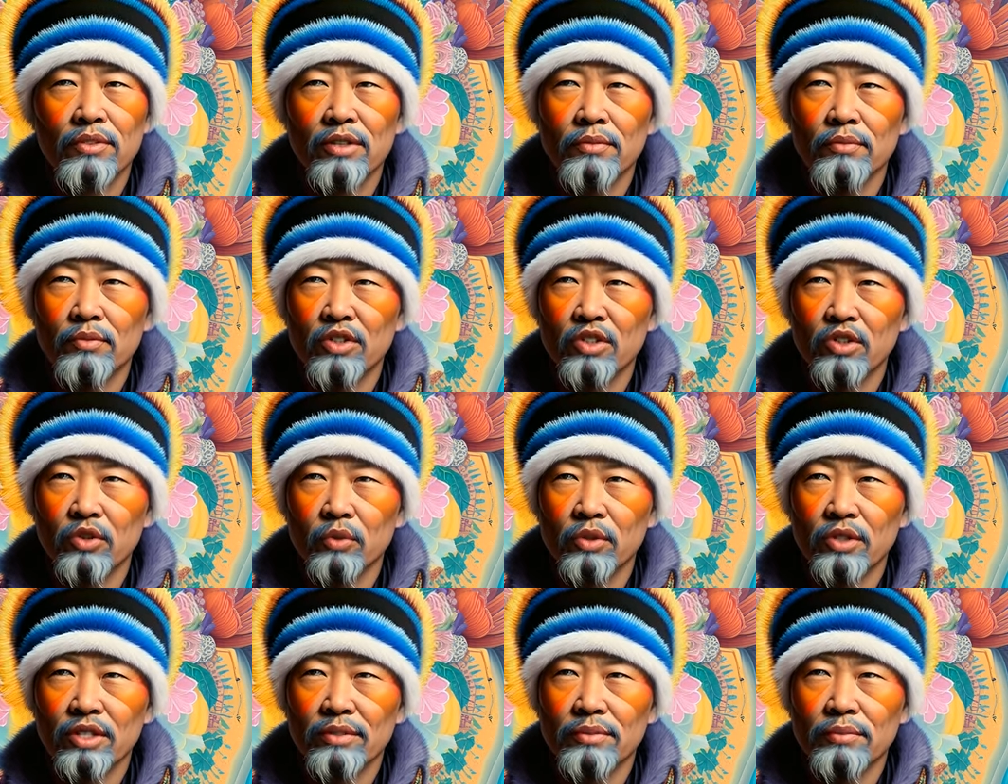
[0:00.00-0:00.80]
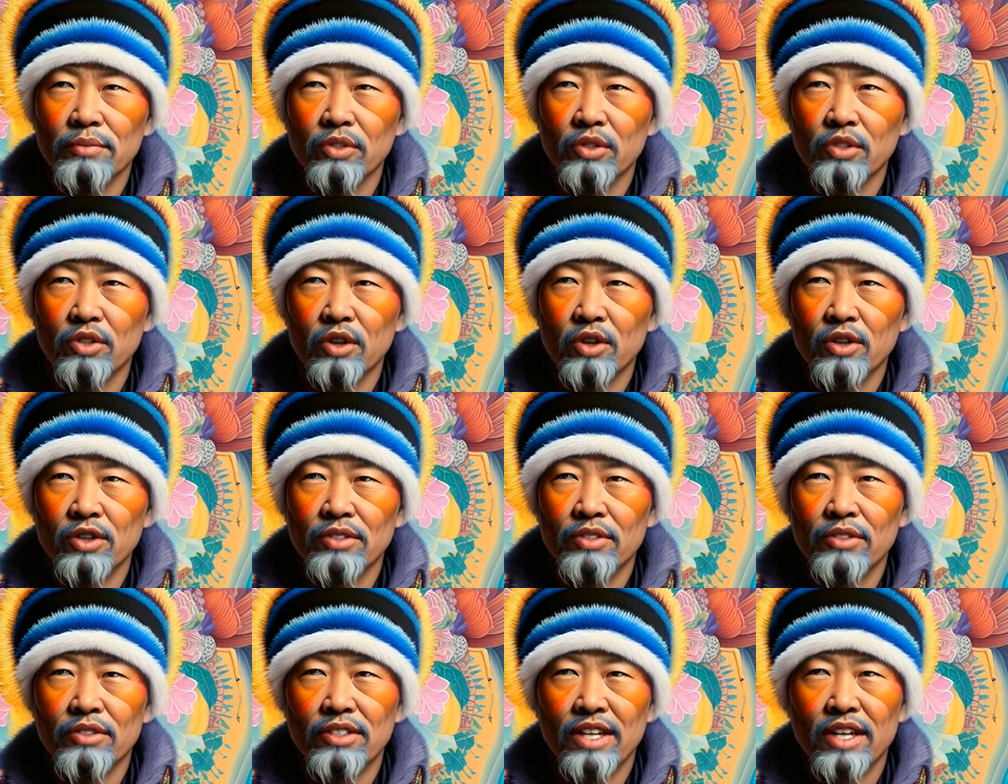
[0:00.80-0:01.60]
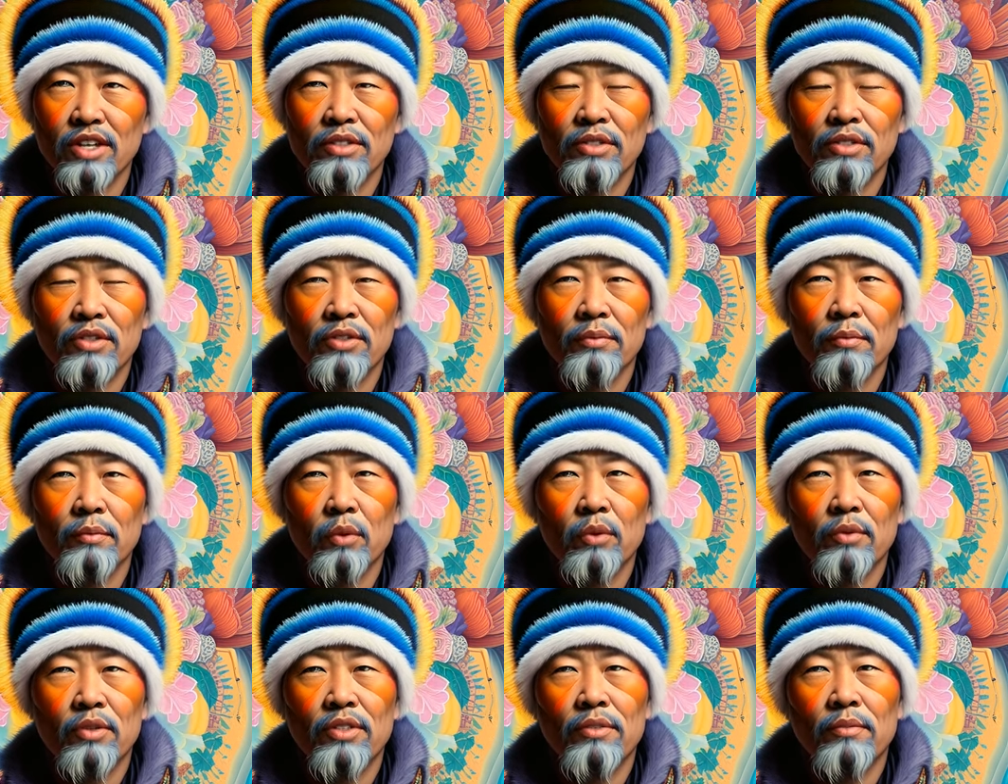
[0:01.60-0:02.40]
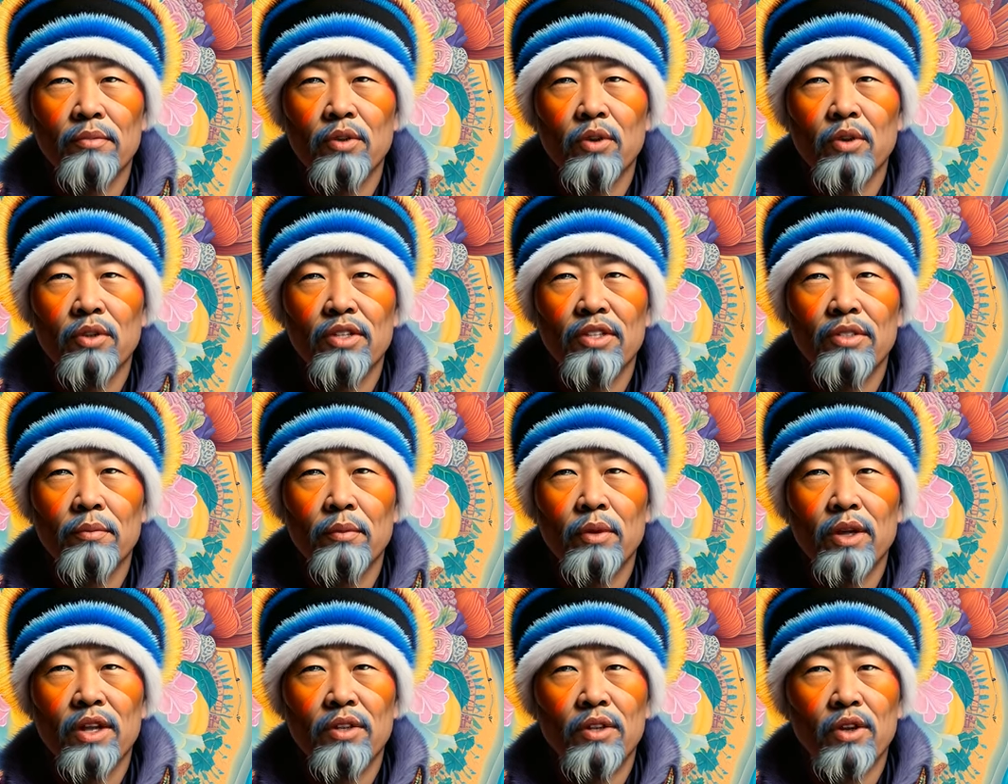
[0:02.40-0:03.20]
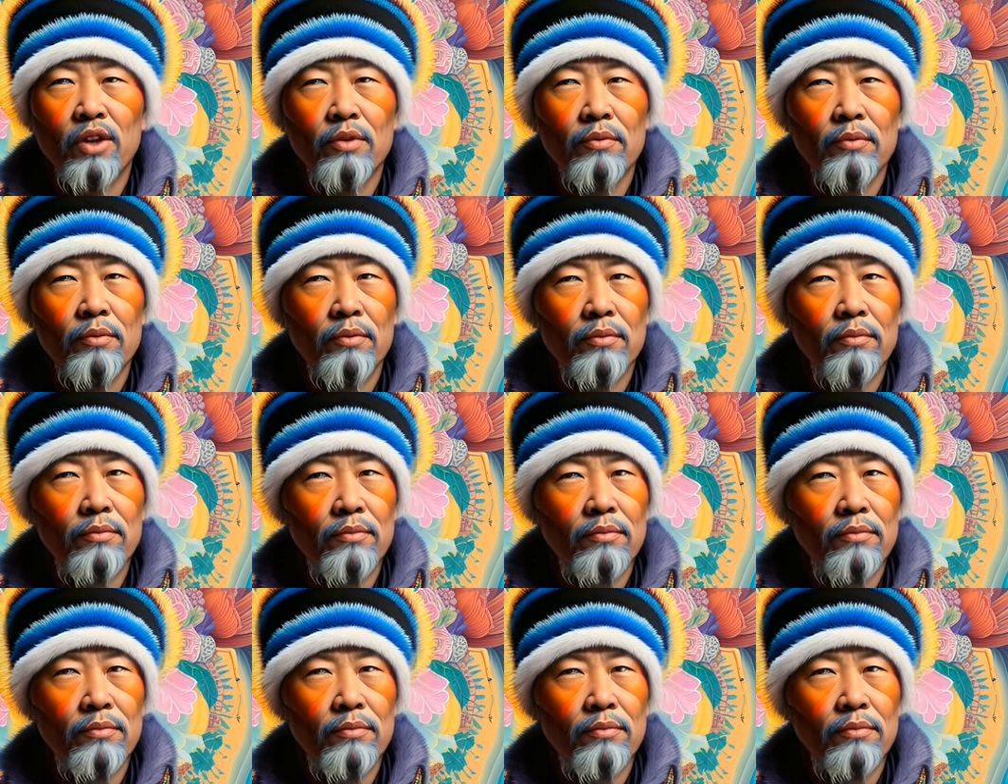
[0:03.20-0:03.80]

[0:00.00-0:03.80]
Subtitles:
Eventually, Teri's talent and perseverance paid off.